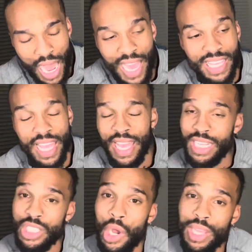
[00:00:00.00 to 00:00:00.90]

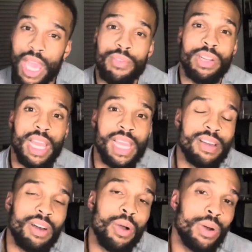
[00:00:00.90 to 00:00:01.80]
can talk every day
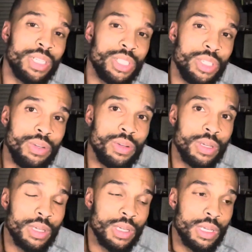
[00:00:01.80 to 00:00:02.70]
if I want to,
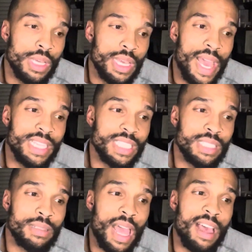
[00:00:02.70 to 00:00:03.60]
and
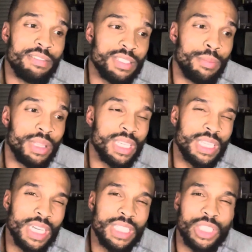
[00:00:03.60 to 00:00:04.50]
just have something
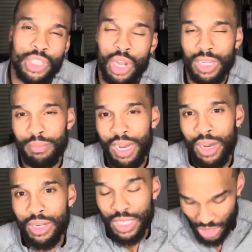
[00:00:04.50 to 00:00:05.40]
good to talk
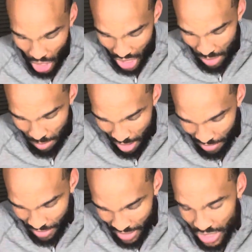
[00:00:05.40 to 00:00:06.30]
about. Because talking
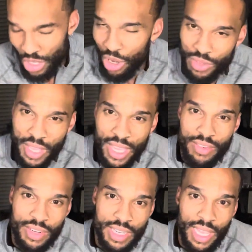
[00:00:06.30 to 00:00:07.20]
about fitness all day,
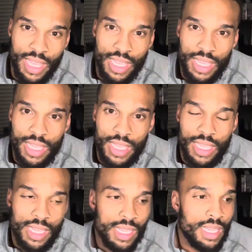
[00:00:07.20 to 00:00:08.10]
every day,
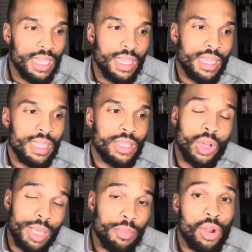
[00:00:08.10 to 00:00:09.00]

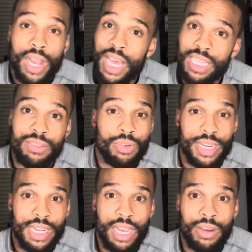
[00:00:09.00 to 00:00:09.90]
don't get me wrong, I love
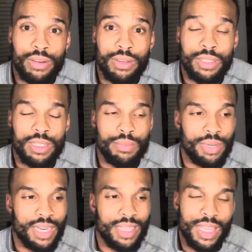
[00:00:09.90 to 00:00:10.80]
working out,
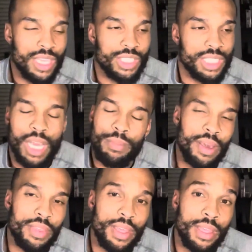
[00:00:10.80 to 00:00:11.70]
but that's just not my
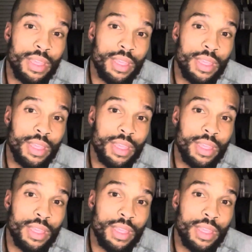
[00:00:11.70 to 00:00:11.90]
thing.